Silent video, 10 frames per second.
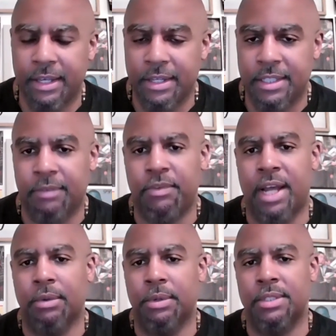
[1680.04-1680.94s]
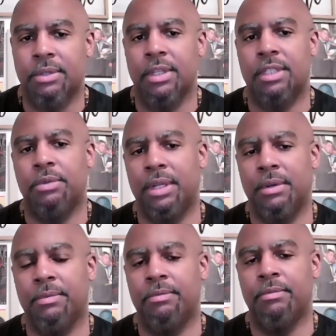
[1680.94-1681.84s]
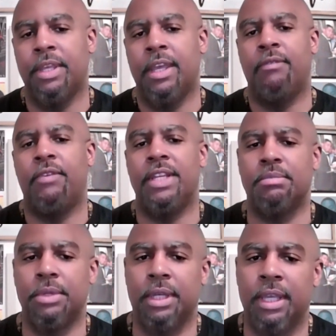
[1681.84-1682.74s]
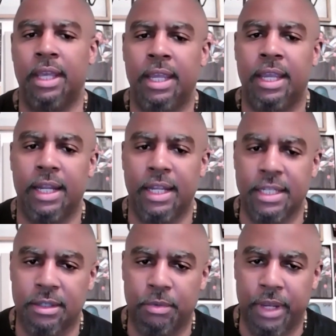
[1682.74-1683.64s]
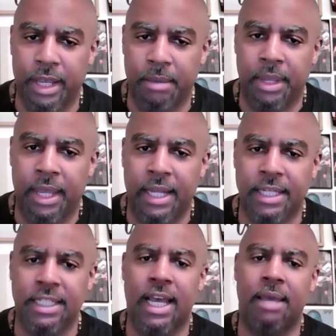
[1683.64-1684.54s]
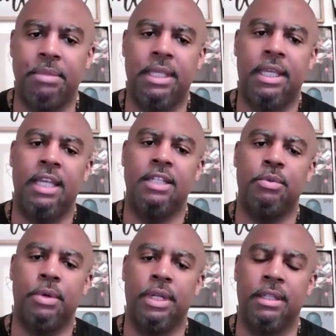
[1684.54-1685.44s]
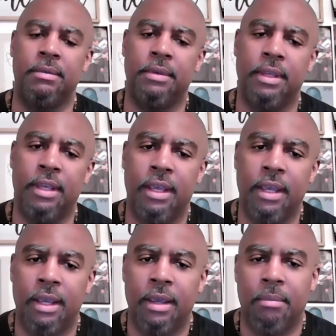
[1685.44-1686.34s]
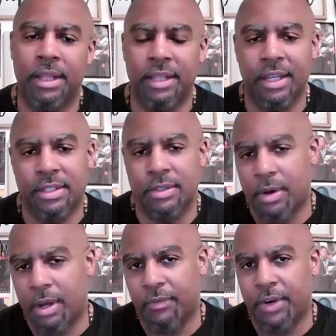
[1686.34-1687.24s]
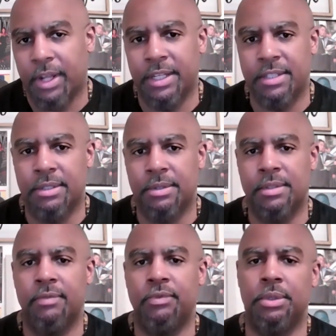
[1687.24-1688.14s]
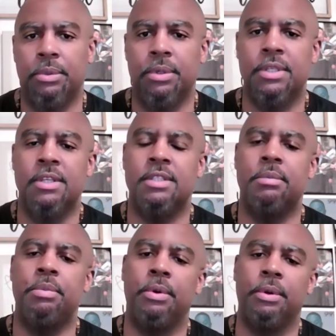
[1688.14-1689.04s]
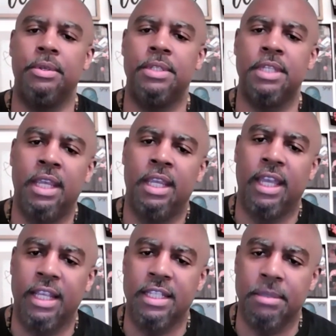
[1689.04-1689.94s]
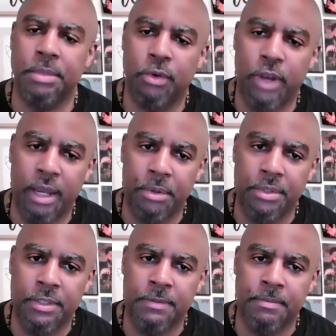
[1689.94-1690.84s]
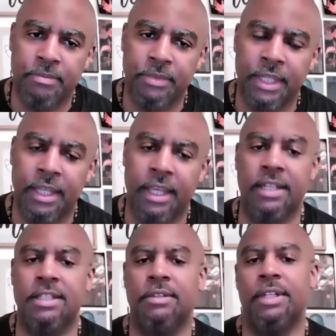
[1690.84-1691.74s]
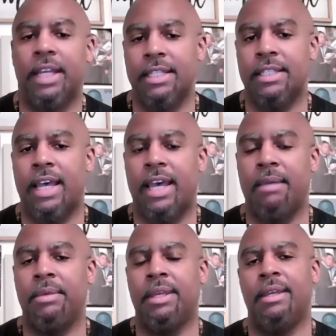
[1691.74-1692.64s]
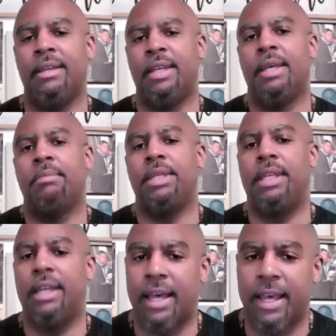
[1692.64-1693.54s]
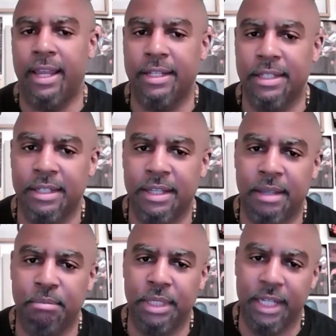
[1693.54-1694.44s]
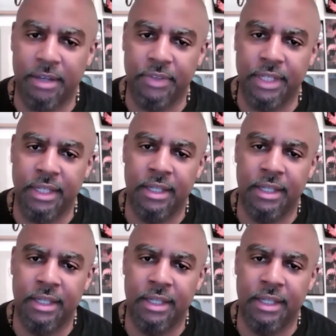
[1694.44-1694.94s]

us and follow us on Twitter, Facebook, and Instagram at DIBK20. My thanks to all of our listeners, viewers, supporters, and subscribers. And until next time, be kind, be loving,